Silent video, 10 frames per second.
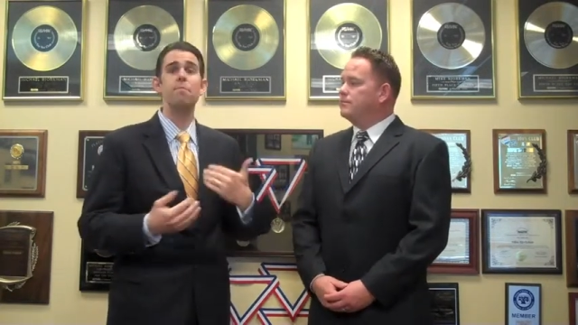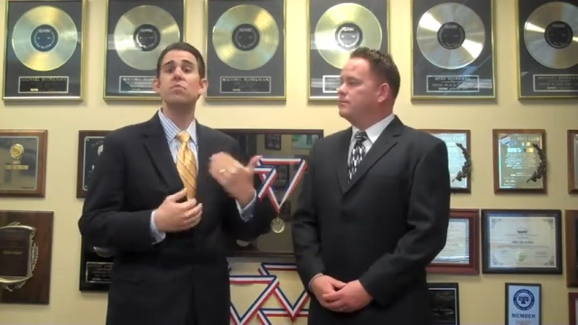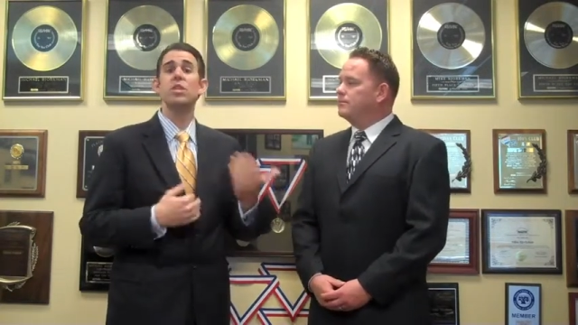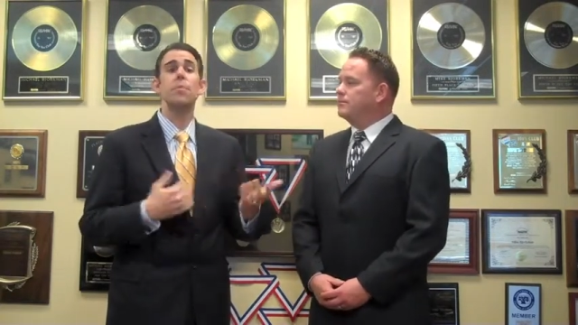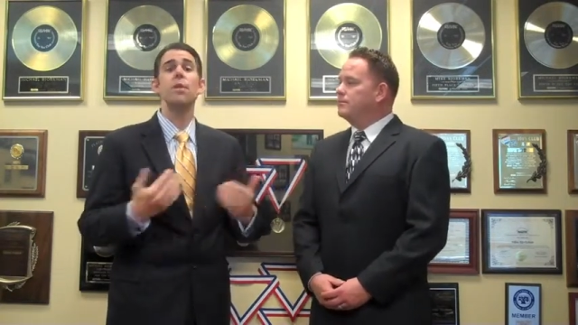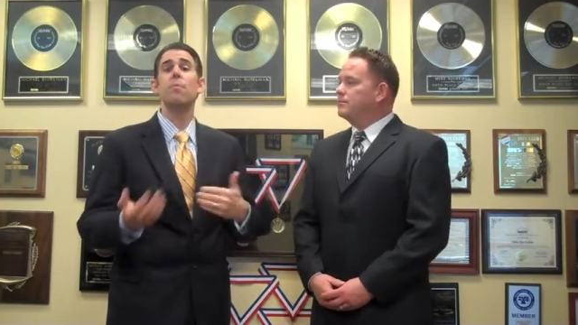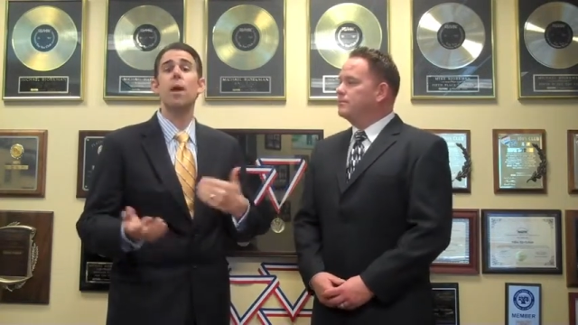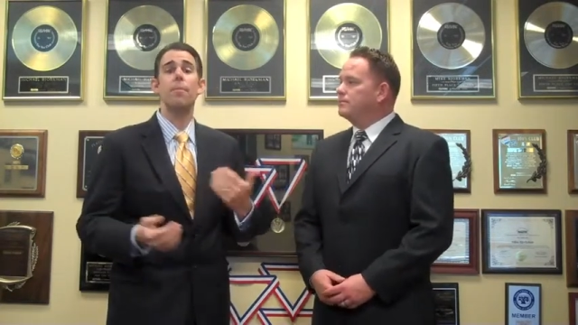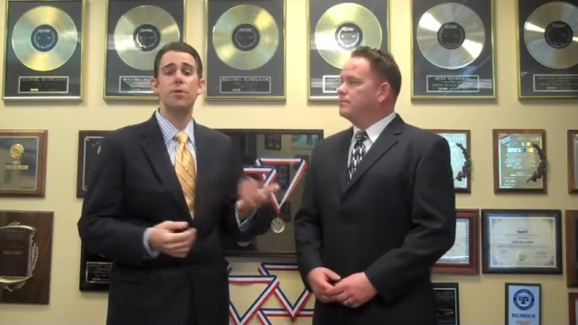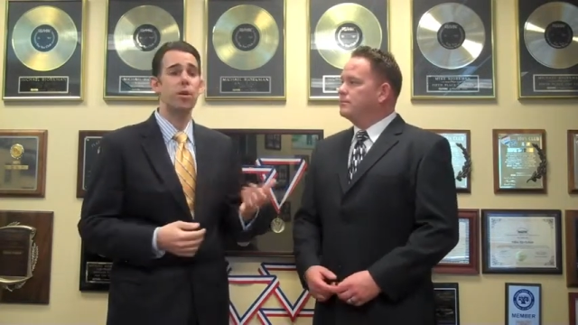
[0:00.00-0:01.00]
Speaker 1: Some of the
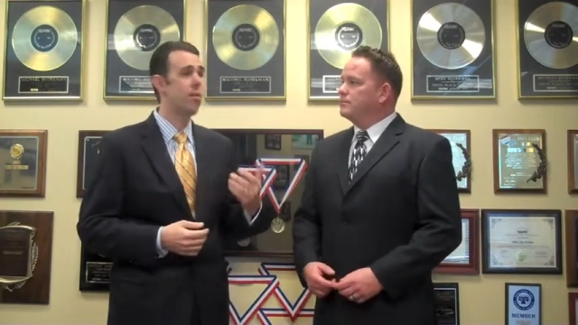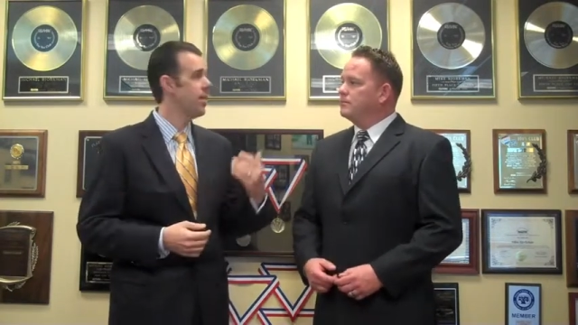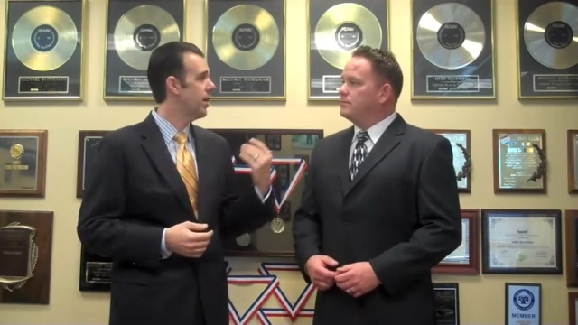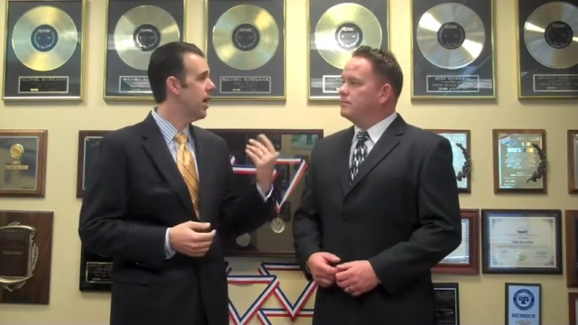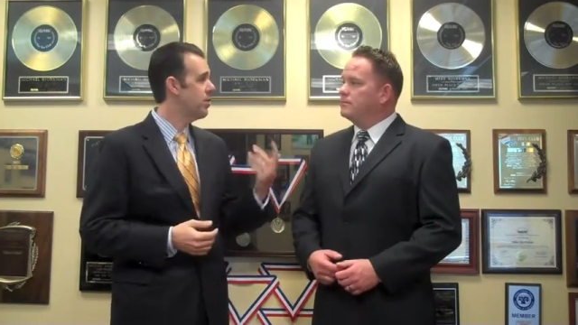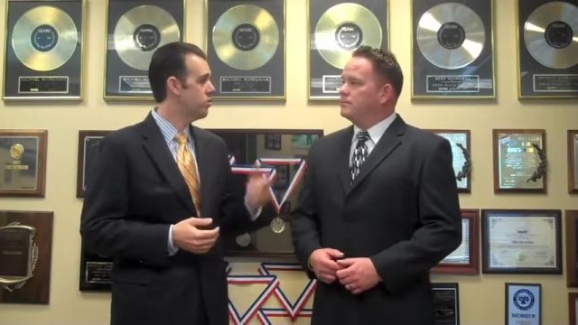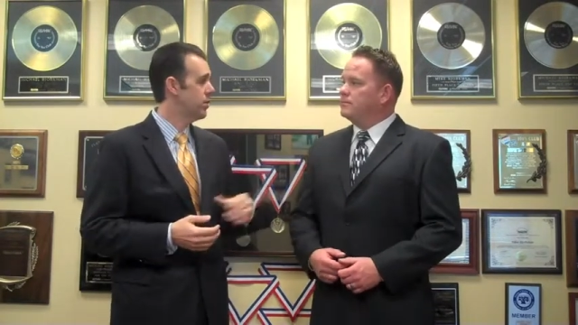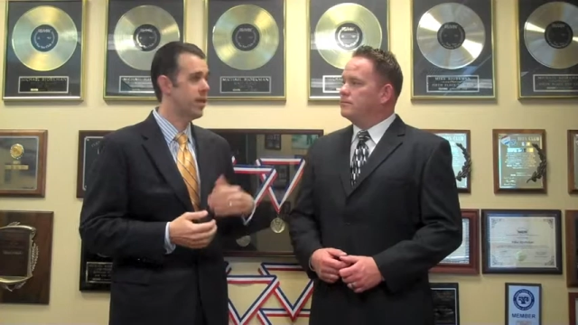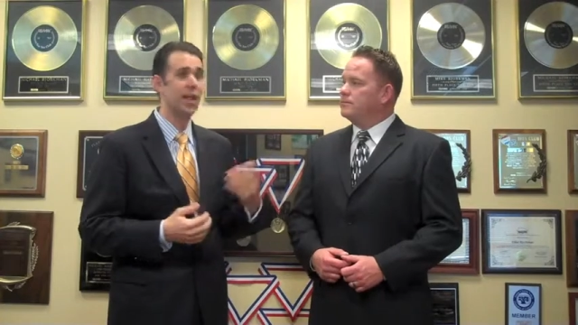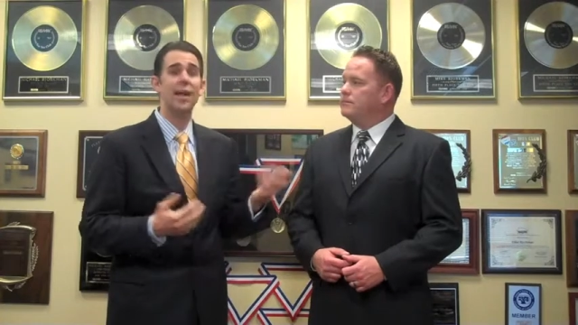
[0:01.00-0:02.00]
properties out around the country,
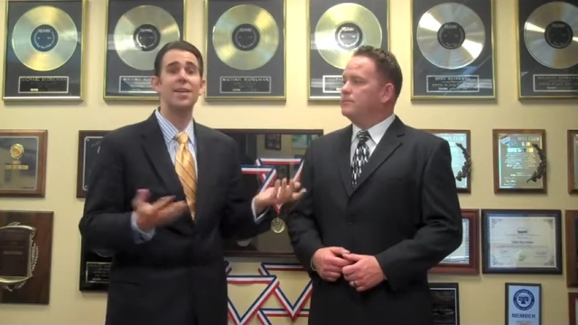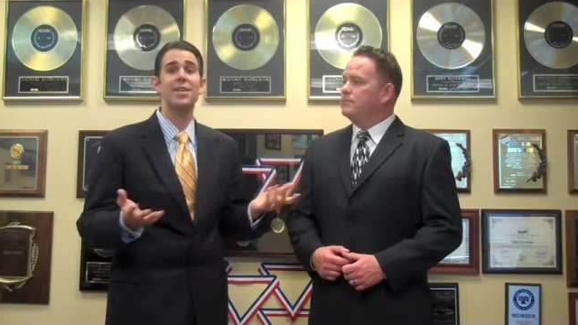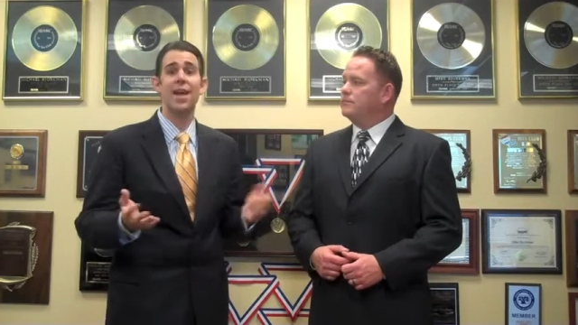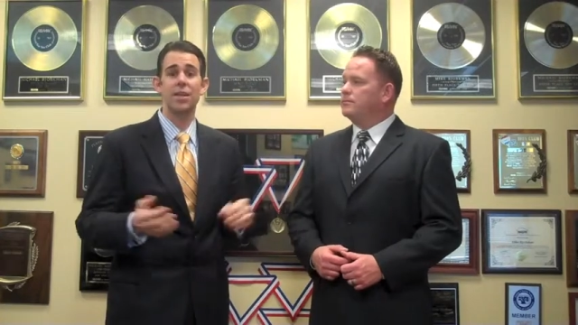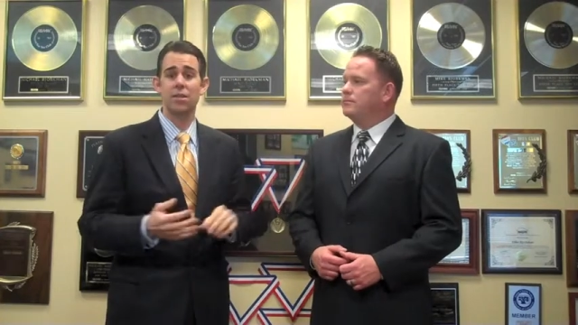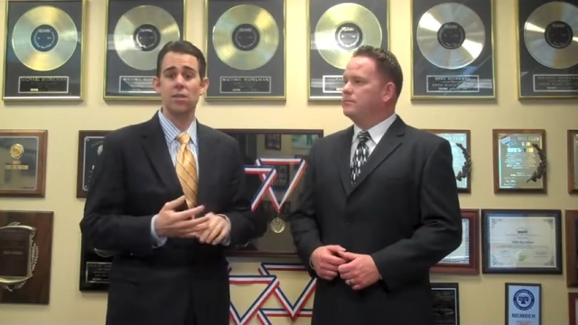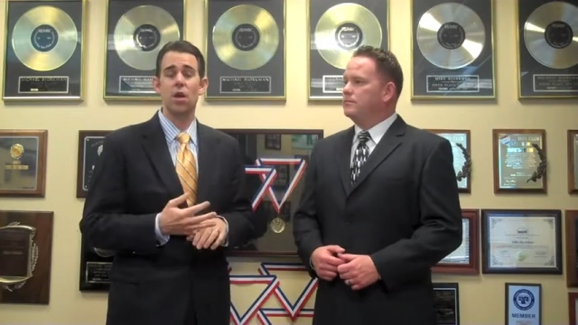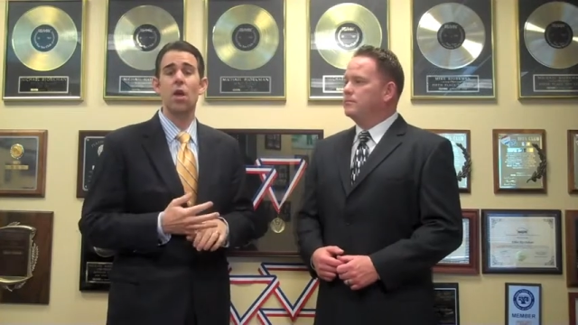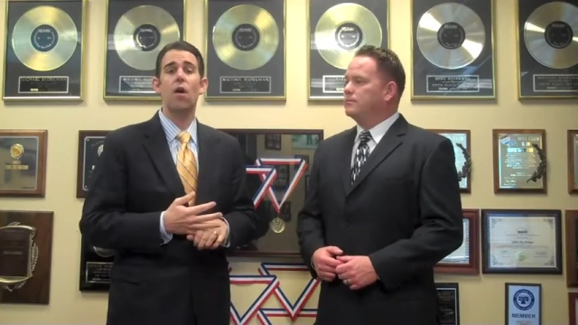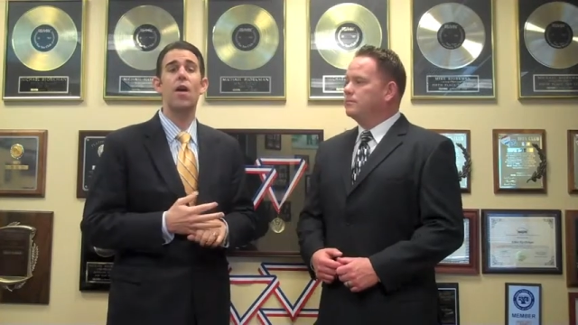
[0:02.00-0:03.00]
say like in Texas,
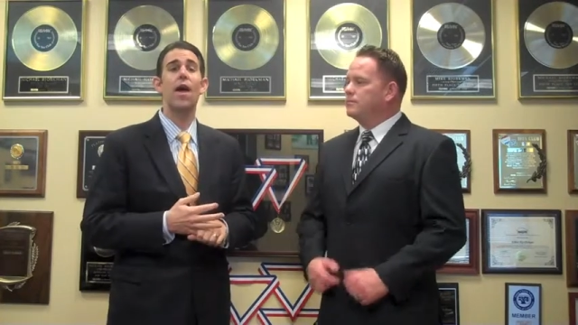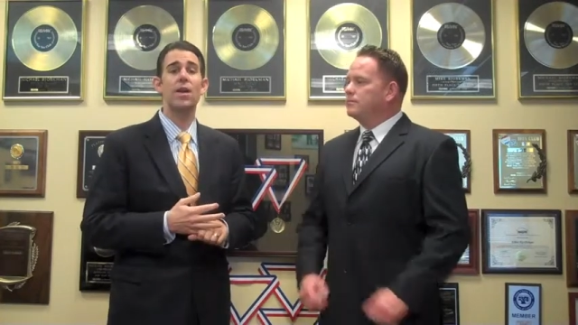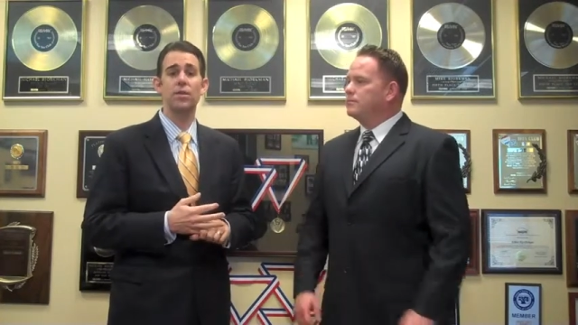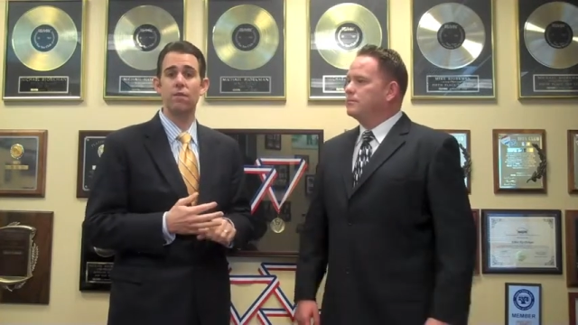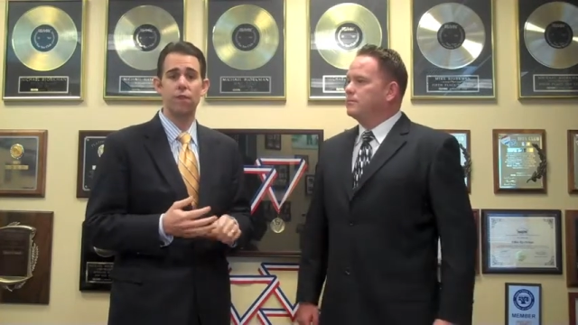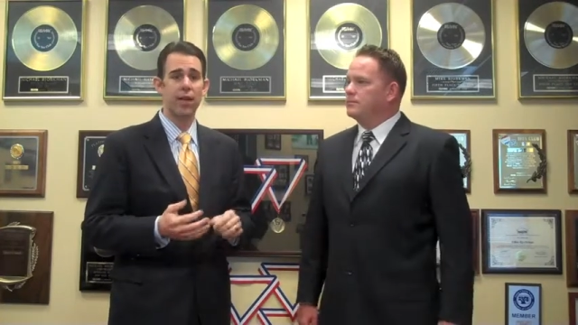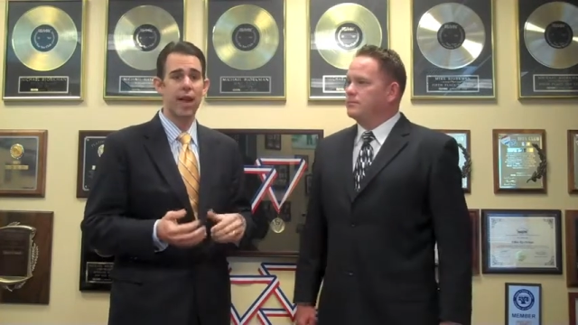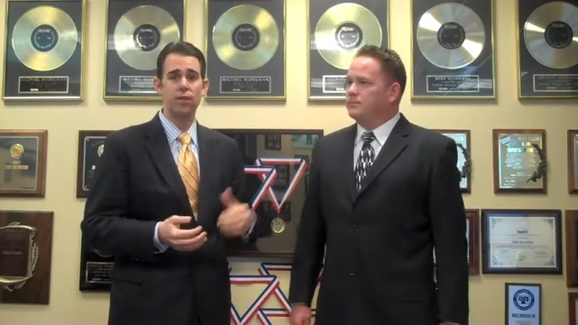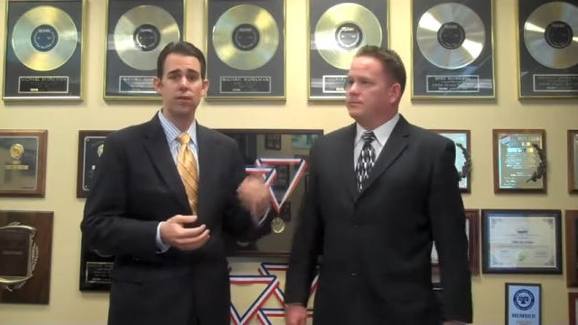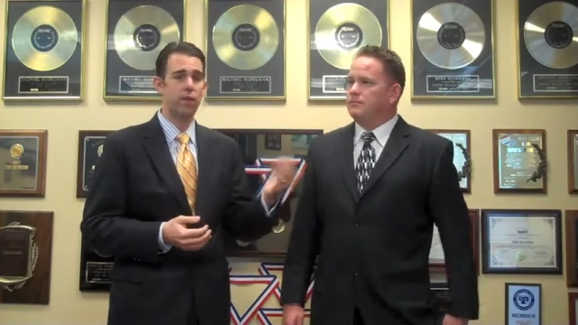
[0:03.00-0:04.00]
are excellent for
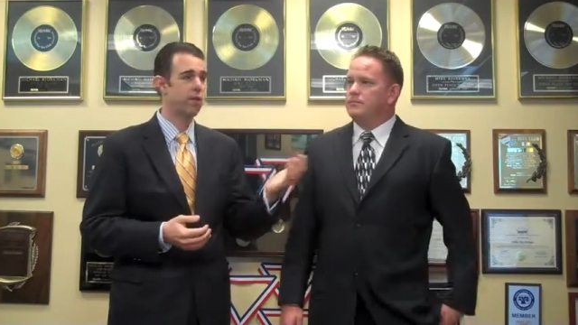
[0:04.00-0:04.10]
cash flow.